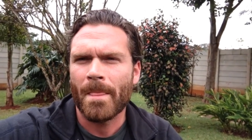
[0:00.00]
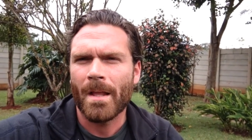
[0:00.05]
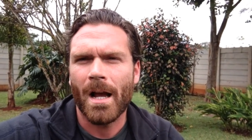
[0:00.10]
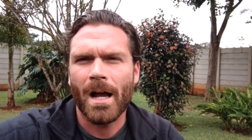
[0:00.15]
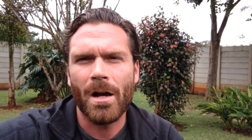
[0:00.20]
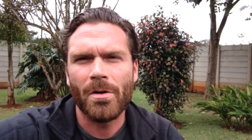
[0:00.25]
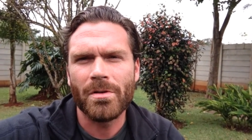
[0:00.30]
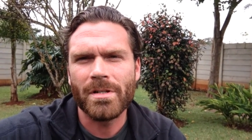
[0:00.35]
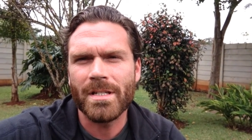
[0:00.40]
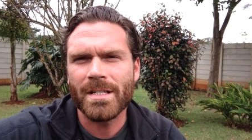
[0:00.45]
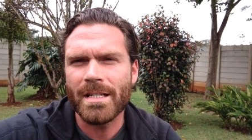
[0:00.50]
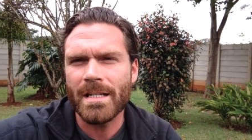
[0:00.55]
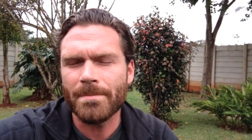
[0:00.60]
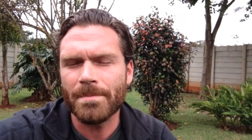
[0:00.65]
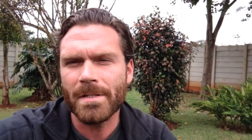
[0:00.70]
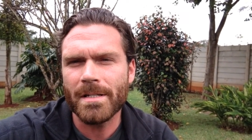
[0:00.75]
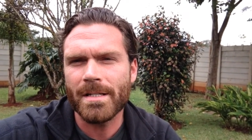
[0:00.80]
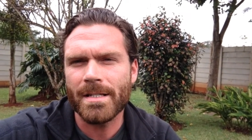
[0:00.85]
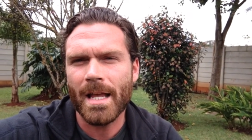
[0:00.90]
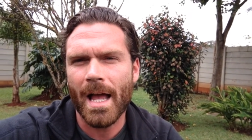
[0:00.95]
I was
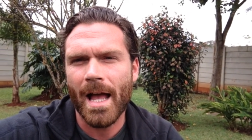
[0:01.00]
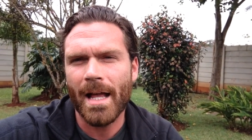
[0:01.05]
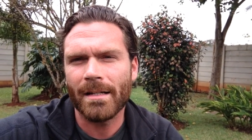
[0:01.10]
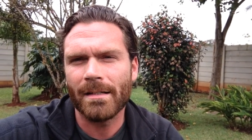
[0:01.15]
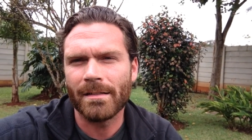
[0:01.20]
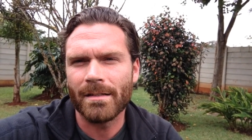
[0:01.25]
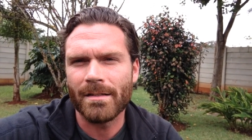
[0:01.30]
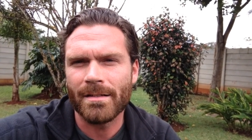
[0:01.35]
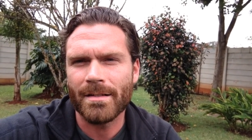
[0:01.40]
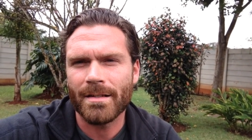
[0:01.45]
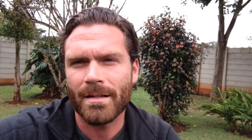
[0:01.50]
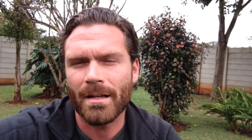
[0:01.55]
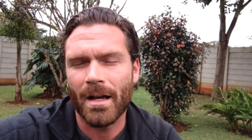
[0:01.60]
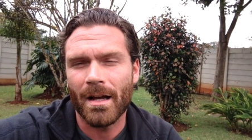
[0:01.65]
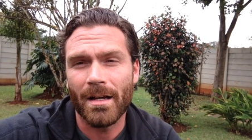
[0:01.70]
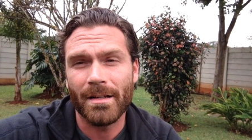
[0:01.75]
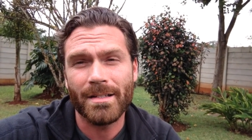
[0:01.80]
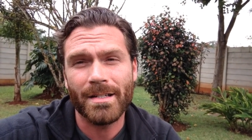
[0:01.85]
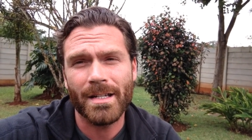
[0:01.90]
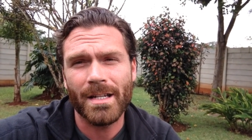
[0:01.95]
deeply saddened
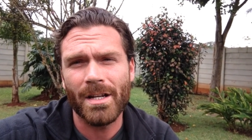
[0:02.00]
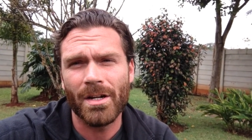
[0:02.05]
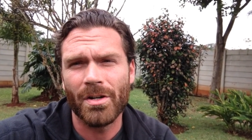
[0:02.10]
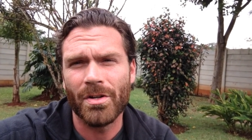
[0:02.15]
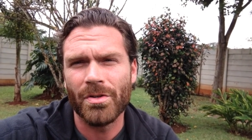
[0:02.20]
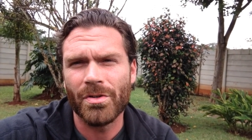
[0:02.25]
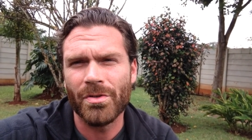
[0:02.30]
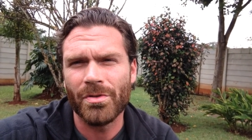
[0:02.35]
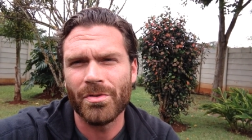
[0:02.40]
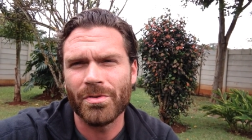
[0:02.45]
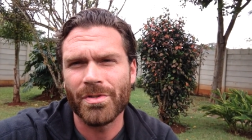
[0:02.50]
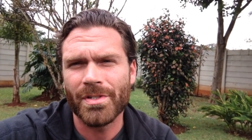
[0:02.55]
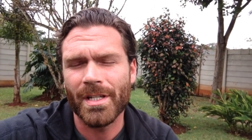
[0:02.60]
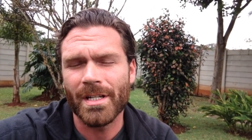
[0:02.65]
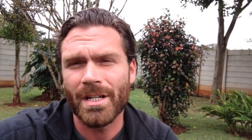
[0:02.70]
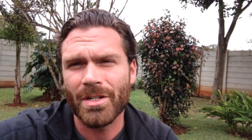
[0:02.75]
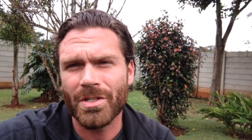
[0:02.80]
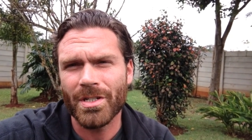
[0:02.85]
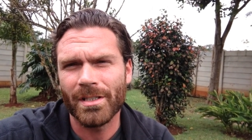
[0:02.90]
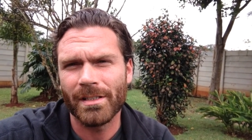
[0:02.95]
uh, to hear news
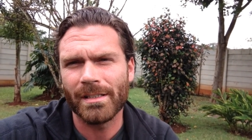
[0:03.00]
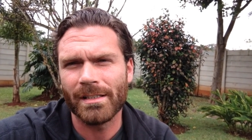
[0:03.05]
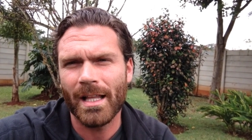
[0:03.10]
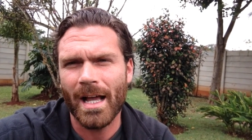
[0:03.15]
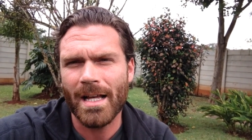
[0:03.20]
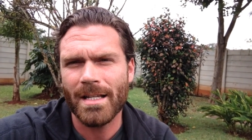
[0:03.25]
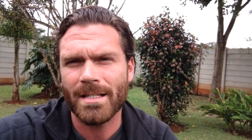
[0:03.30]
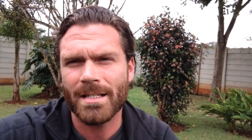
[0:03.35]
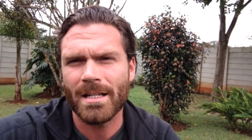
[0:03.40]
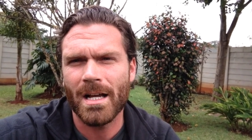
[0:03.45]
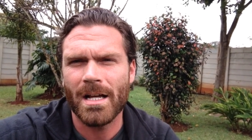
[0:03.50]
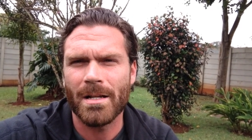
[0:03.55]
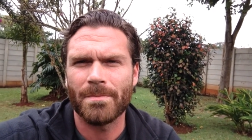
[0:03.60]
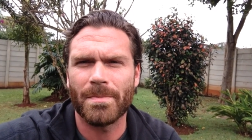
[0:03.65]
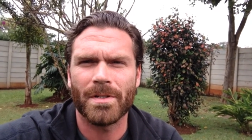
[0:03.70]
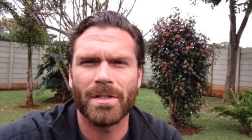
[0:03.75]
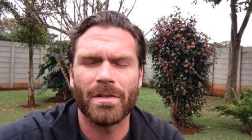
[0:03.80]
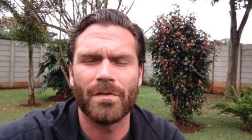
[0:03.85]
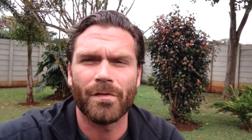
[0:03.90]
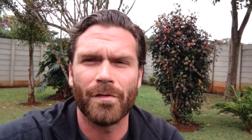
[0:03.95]
initially last night,
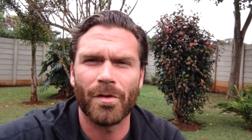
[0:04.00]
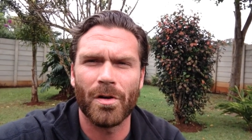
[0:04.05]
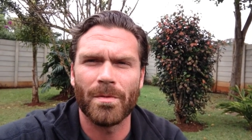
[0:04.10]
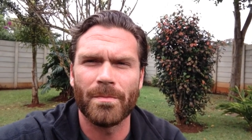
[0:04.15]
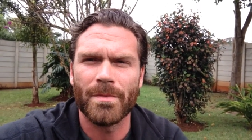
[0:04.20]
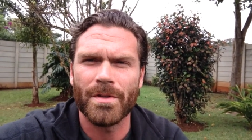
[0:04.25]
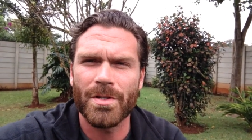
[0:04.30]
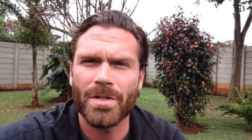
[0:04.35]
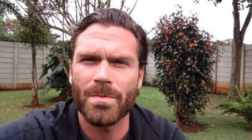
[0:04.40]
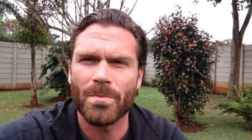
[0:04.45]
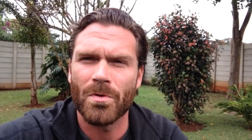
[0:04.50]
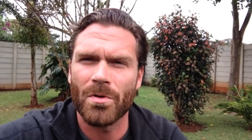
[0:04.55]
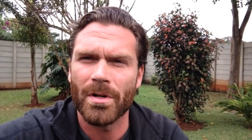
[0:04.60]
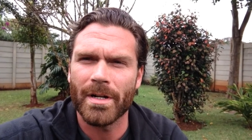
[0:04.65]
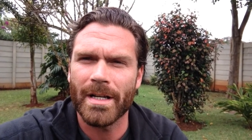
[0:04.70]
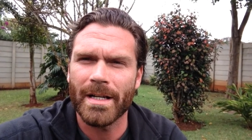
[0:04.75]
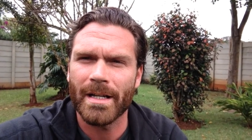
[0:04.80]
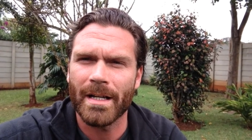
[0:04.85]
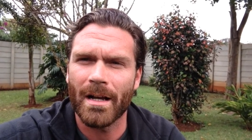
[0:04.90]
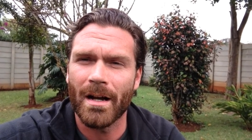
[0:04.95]
but confirmed this
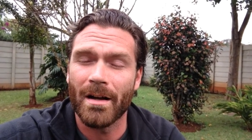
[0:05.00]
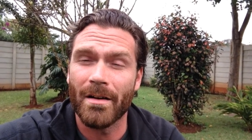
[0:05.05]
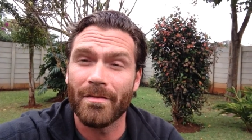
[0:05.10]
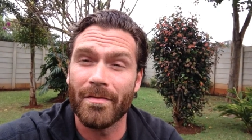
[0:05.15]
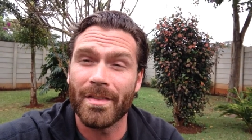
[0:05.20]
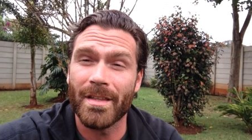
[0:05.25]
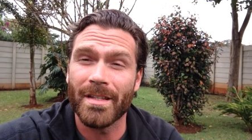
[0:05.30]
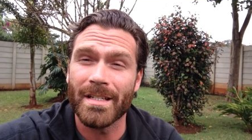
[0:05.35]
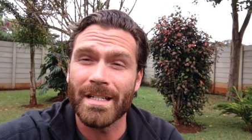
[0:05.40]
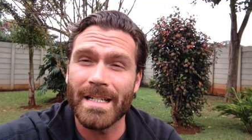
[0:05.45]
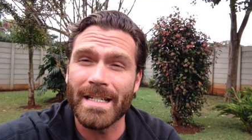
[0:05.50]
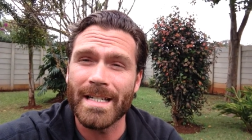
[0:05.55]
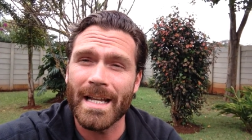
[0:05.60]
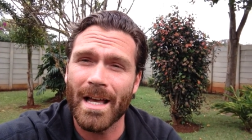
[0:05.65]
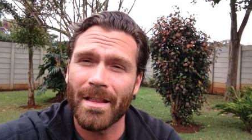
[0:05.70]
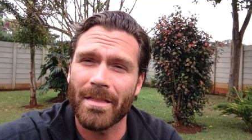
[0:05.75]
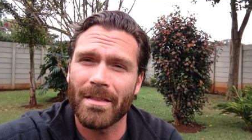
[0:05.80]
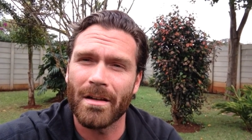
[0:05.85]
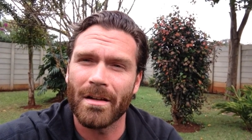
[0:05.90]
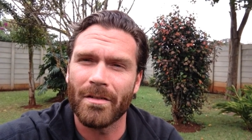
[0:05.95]
morning, of the
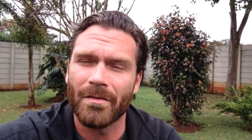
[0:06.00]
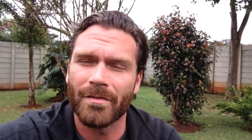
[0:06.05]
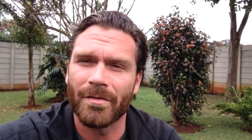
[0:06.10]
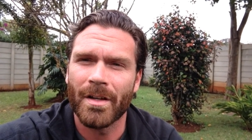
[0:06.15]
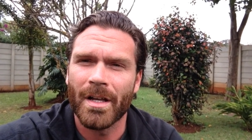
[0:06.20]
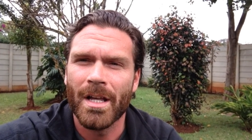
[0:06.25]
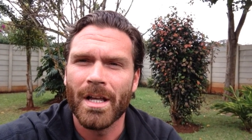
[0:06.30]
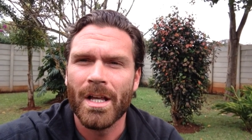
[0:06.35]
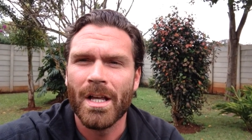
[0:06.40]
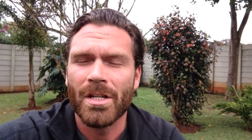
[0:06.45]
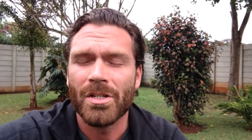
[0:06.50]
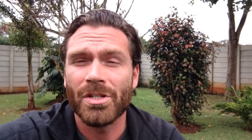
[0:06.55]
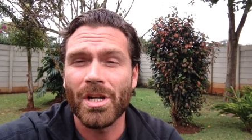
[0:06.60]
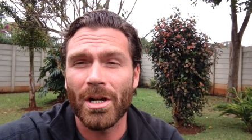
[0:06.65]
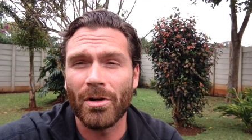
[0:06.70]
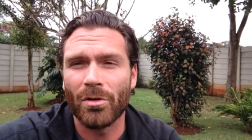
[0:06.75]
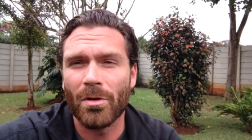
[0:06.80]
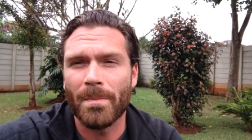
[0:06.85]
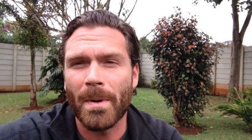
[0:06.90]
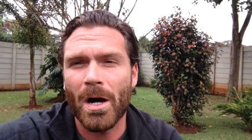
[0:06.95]
death of
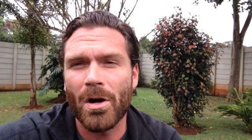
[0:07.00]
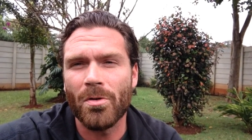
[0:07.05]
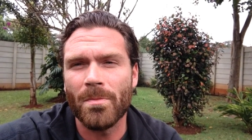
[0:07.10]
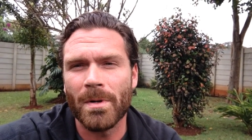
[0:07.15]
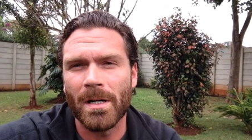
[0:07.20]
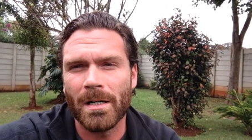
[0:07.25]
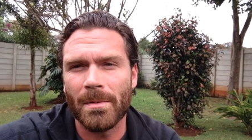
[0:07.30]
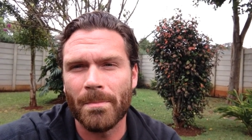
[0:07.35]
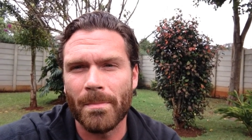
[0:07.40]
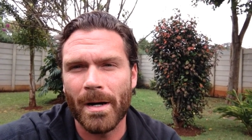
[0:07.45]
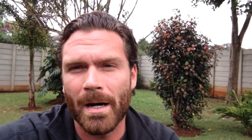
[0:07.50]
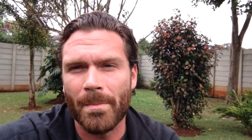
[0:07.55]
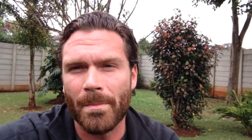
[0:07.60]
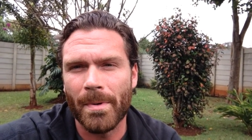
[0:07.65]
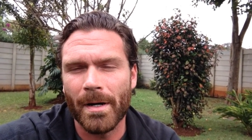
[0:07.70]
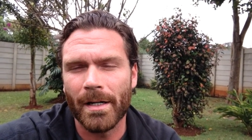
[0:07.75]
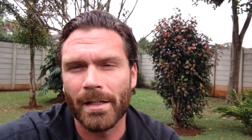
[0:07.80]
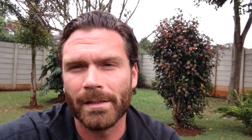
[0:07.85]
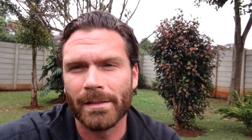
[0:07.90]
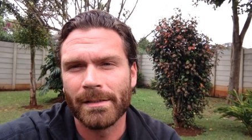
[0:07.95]
General Bahuma
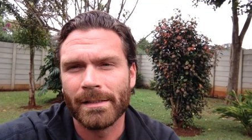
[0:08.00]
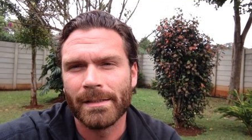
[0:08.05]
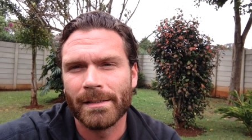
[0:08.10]
Ambamba.